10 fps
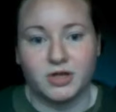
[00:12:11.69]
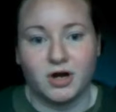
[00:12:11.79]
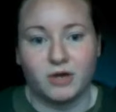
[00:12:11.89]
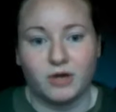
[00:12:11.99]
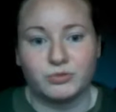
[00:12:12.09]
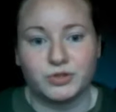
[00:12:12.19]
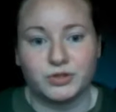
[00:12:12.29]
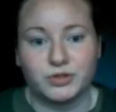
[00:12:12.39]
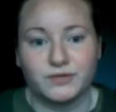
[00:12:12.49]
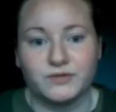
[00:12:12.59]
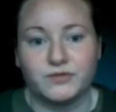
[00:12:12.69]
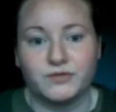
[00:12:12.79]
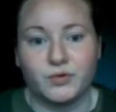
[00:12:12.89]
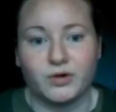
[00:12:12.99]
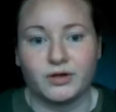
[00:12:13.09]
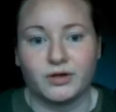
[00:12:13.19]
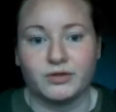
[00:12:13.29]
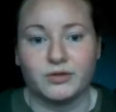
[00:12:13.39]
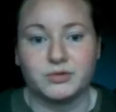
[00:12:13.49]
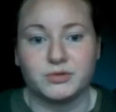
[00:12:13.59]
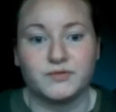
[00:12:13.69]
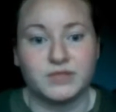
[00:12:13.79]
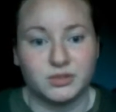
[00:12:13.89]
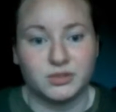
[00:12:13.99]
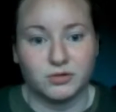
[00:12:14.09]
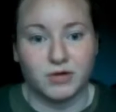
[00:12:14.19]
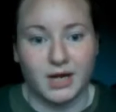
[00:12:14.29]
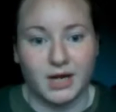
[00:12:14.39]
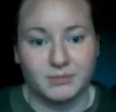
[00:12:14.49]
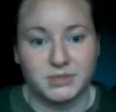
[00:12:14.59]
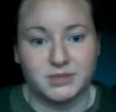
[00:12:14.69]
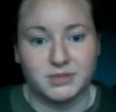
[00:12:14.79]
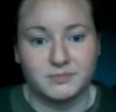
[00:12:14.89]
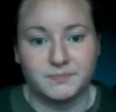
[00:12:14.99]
are reserved for those physical crimes.